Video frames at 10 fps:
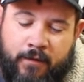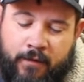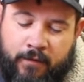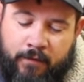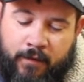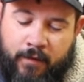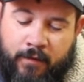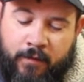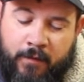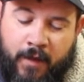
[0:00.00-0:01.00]
and you know,
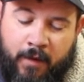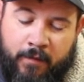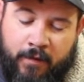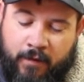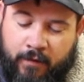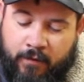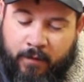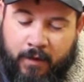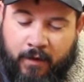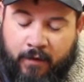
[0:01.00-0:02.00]
sometimes it can just
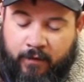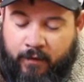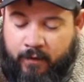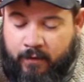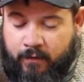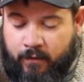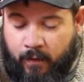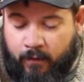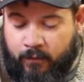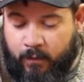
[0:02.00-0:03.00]
be easier than
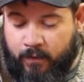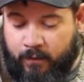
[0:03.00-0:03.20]
starting to switch a